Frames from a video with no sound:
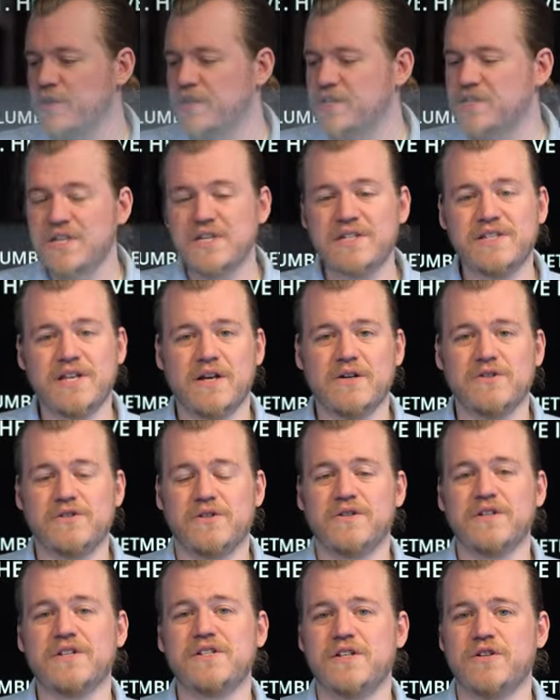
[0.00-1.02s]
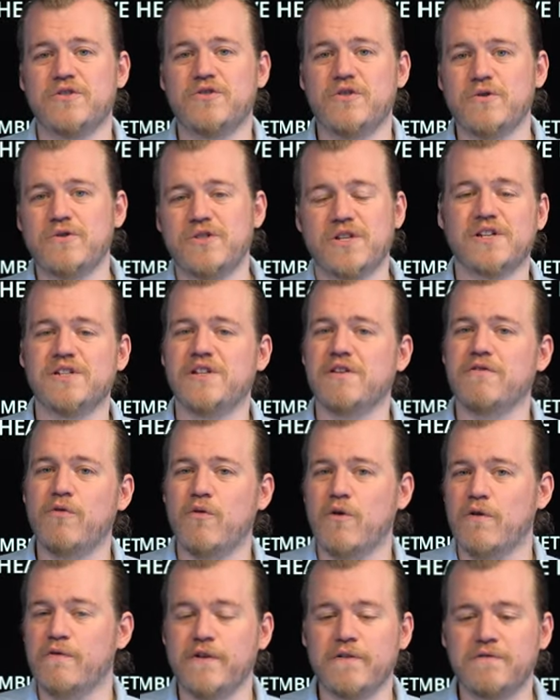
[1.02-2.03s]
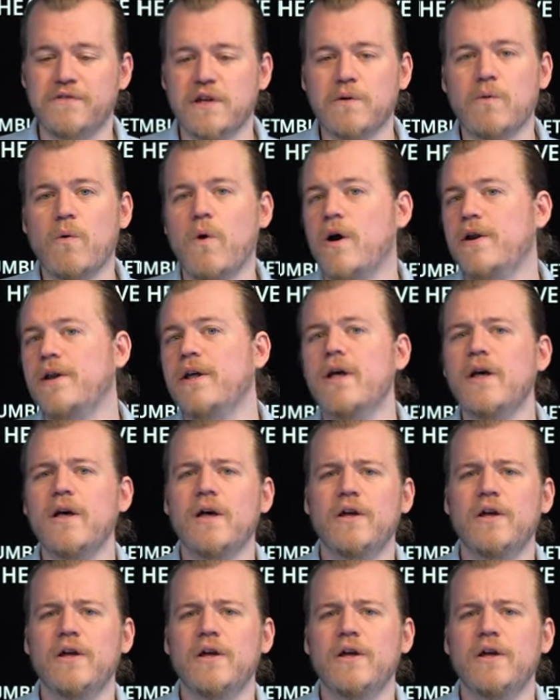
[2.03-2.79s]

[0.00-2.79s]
of the details on the Centro 6451,